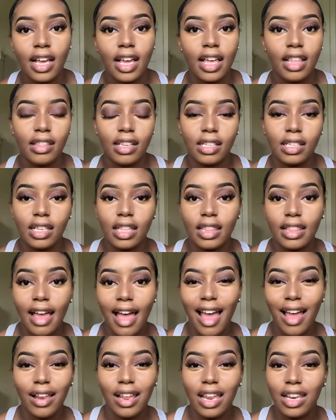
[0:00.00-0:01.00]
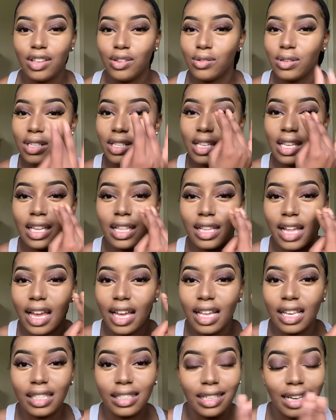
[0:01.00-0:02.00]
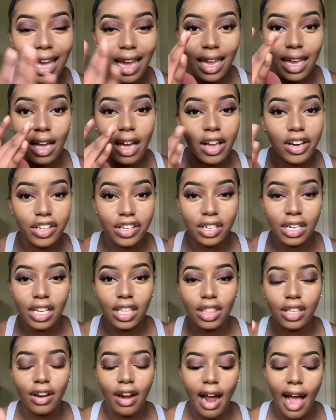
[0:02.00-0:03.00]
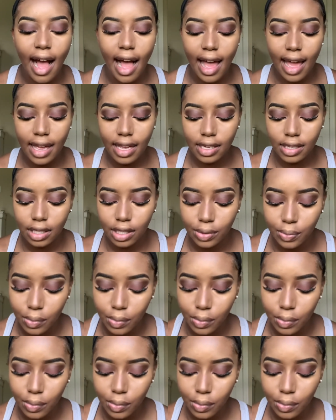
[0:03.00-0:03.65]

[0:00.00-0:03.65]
this and that, and you see like light underneath your eyes.